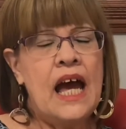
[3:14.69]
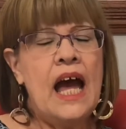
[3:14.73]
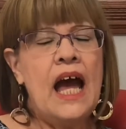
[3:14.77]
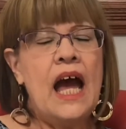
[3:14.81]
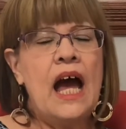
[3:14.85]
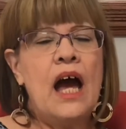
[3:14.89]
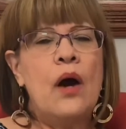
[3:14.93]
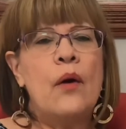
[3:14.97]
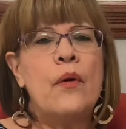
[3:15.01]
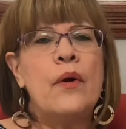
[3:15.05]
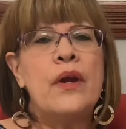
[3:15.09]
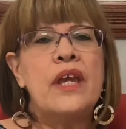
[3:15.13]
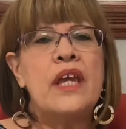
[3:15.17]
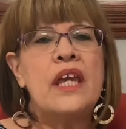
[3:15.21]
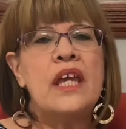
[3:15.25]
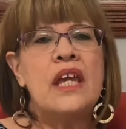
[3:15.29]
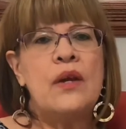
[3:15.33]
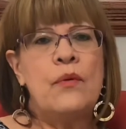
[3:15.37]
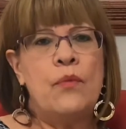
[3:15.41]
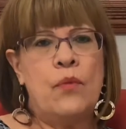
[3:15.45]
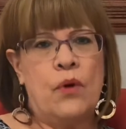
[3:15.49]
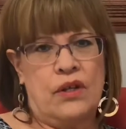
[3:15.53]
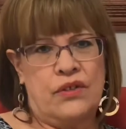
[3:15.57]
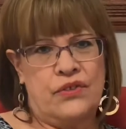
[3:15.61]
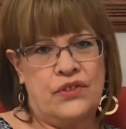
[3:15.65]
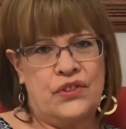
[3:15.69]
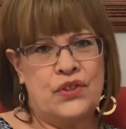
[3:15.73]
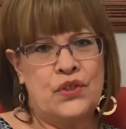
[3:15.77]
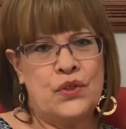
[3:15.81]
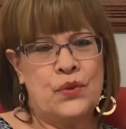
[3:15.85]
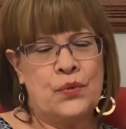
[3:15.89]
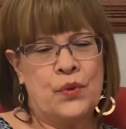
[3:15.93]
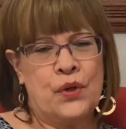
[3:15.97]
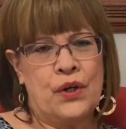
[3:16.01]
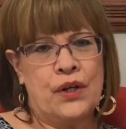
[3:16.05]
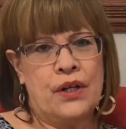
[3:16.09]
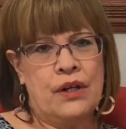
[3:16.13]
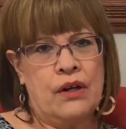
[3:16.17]
how he wants to
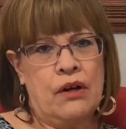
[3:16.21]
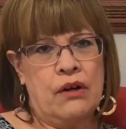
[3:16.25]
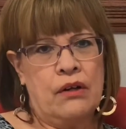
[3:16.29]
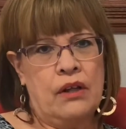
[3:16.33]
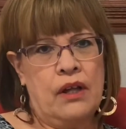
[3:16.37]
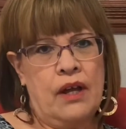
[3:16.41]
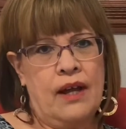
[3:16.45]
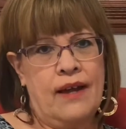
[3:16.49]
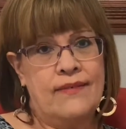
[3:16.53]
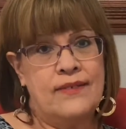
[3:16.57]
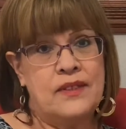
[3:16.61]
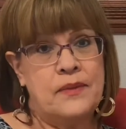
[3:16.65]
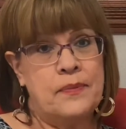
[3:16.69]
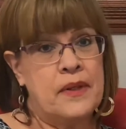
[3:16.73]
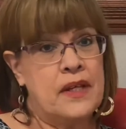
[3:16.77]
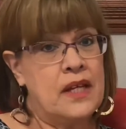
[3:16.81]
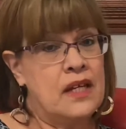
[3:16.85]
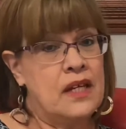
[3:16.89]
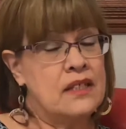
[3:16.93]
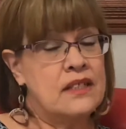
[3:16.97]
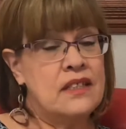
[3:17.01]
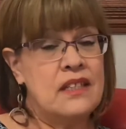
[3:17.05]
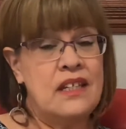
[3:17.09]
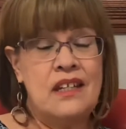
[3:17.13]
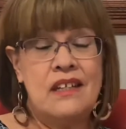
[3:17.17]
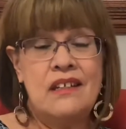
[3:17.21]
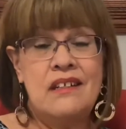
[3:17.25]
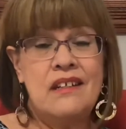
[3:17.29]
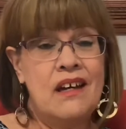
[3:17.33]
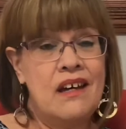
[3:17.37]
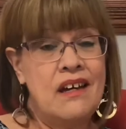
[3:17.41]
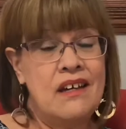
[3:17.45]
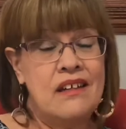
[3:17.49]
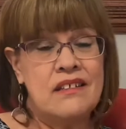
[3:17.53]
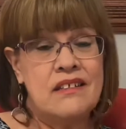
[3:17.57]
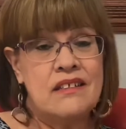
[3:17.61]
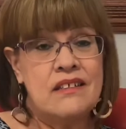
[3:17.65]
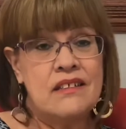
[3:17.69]
work in our lives, because he
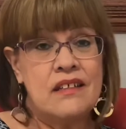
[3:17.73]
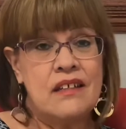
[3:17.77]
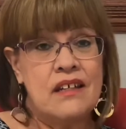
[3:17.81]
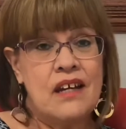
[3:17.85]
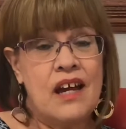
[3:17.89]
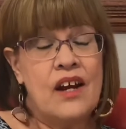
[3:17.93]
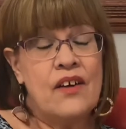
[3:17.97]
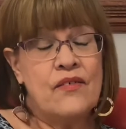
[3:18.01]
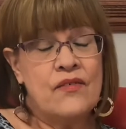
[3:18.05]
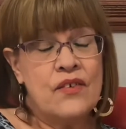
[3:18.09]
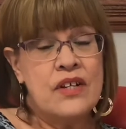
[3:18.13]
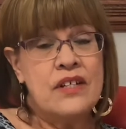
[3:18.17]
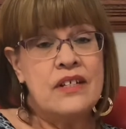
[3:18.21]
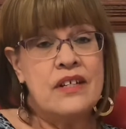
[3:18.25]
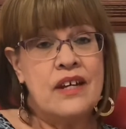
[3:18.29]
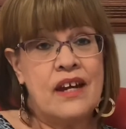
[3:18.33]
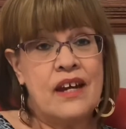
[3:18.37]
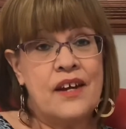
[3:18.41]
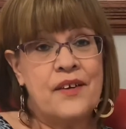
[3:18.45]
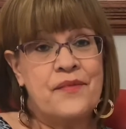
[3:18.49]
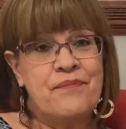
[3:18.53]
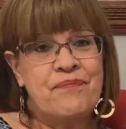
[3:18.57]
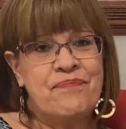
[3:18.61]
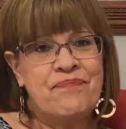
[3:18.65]
does every day.